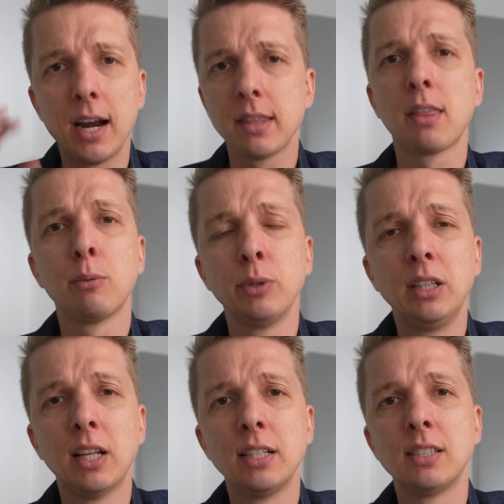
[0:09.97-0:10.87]
out of the 3
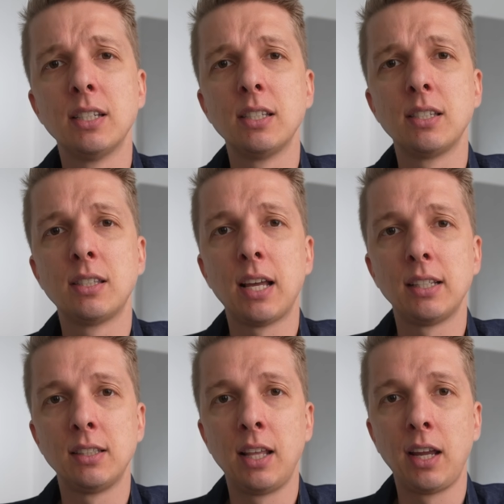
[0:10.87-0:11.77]
lenses
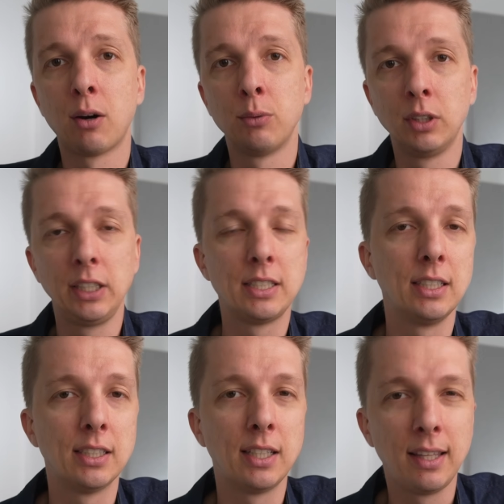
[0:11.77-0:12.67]
that they are
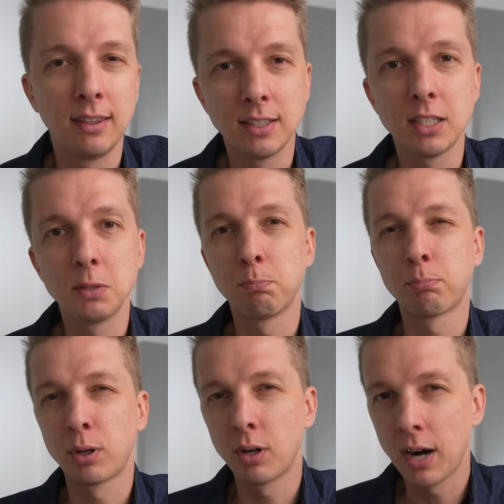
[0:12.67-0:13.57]
releasing today, this is
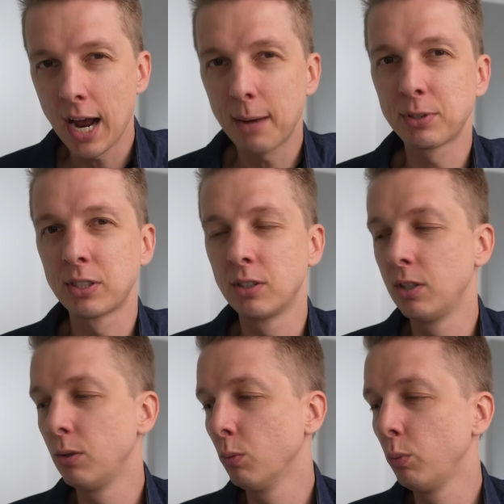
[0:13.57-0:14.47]
perhaps
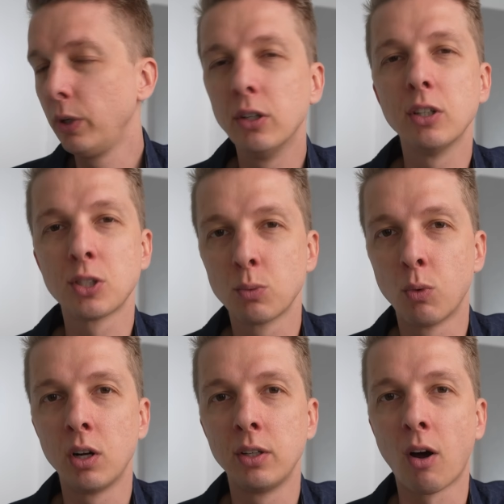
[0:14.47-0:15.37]
the weirdest
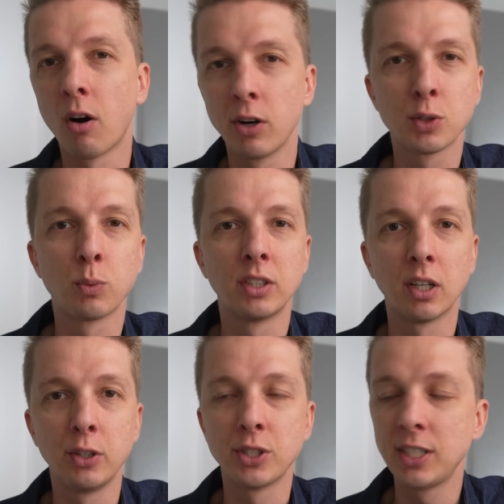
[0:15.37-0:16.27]
one, the hardest one
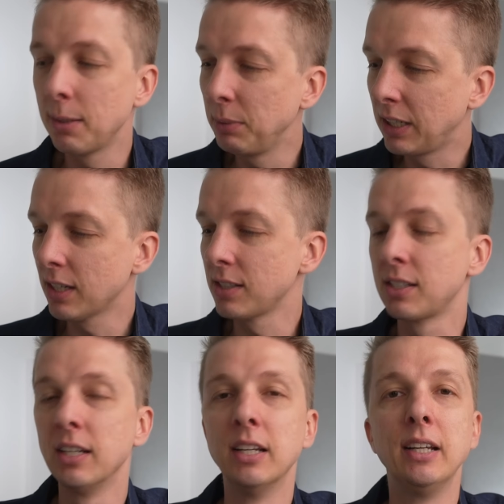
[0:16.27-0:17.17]
to understand
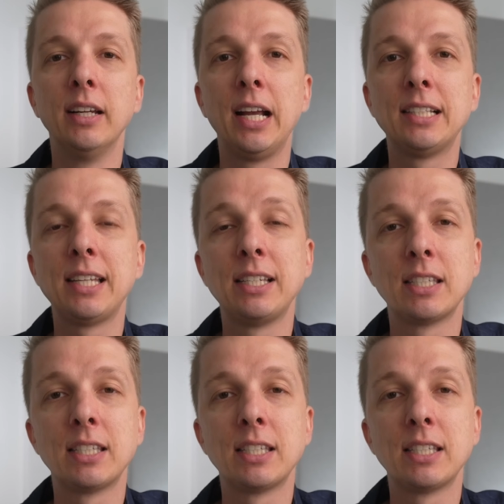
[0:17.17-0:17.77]
because it's a